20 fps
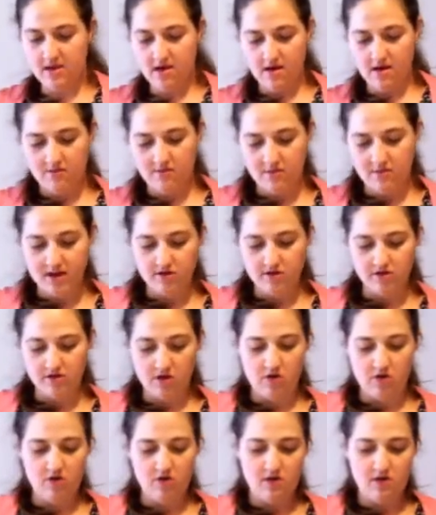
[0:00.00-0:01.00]
of my
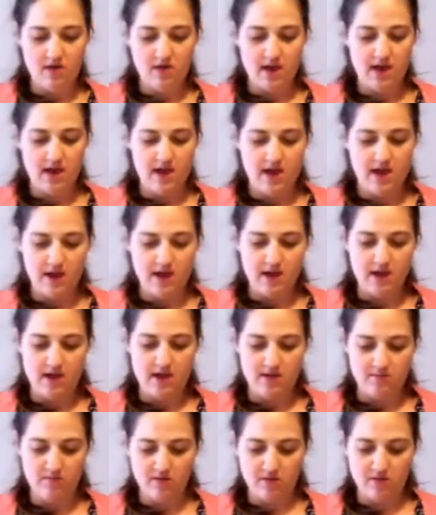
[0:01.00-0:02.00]
dough, and I
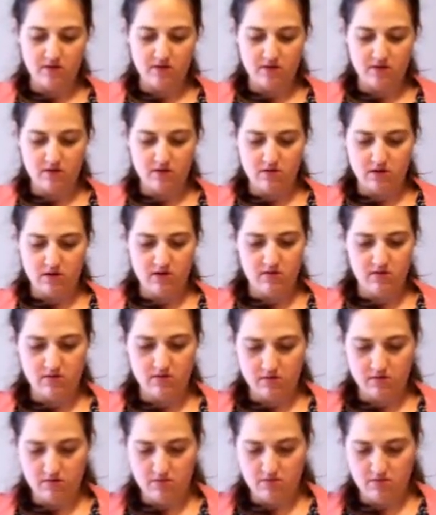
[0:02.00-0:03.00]
am just going
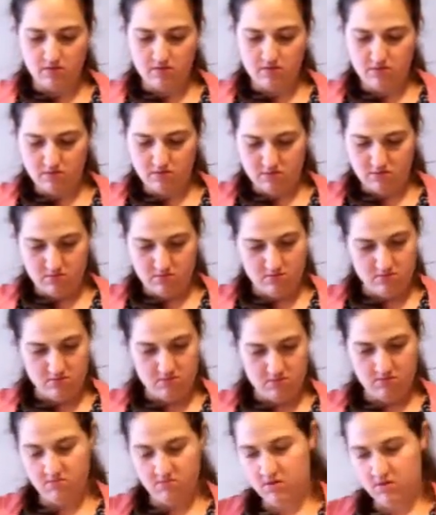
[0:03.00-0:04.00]
to
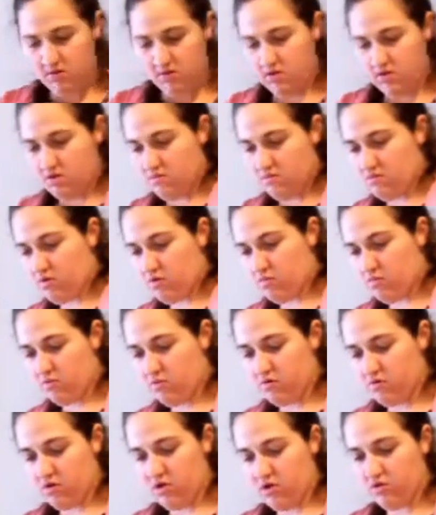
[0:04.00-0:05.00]
purple
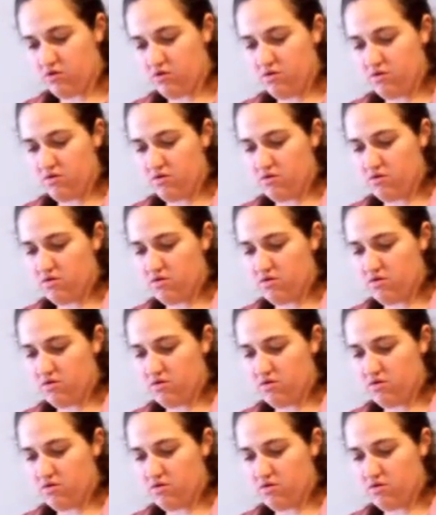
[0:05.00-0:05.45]
color,